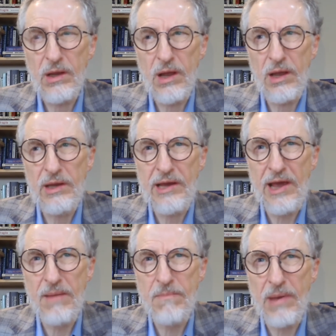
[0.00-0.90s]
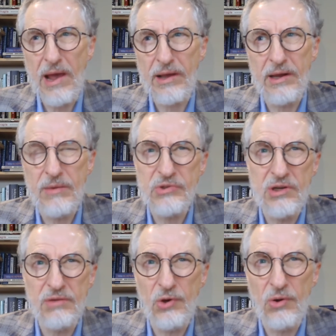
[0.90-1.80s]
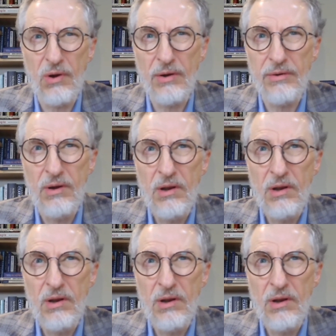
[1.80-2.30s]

He came back and he was interviewed on